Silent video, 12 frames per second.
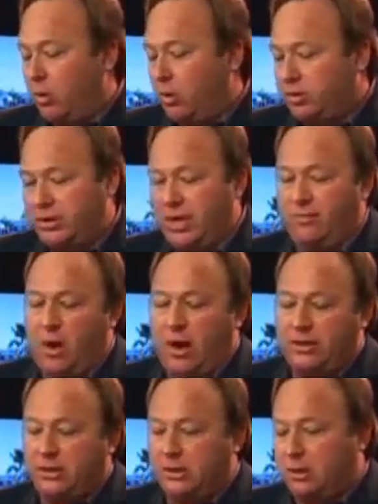or Steve
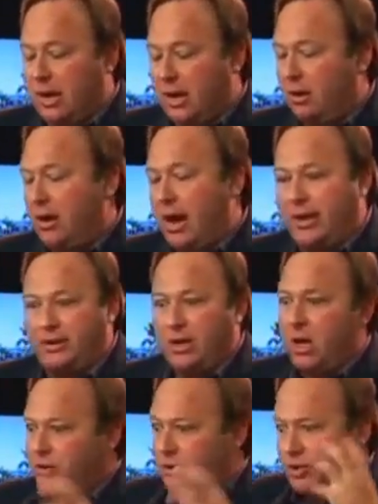Watson or Aaron
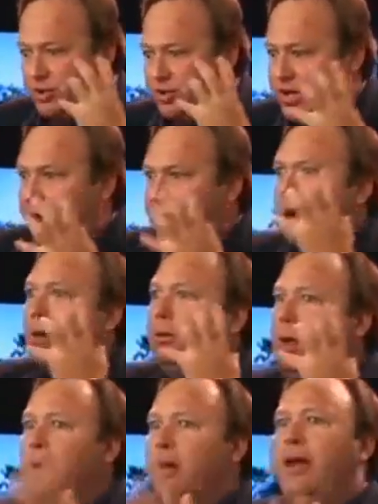Dykes, just to say,
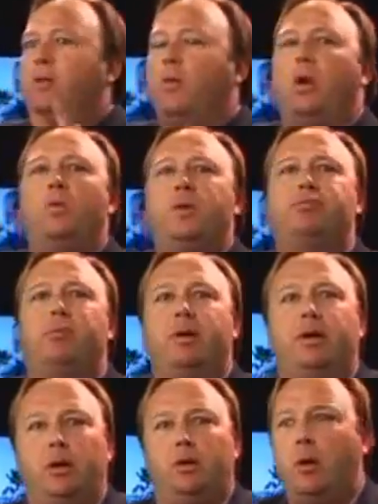look at what we bring
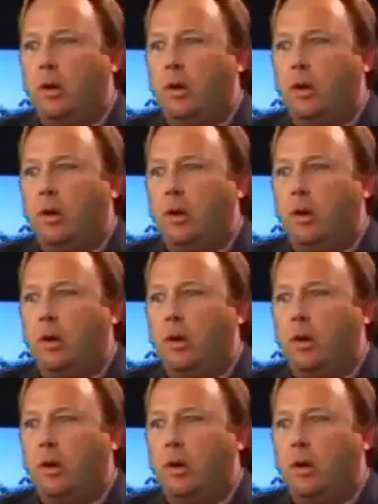you.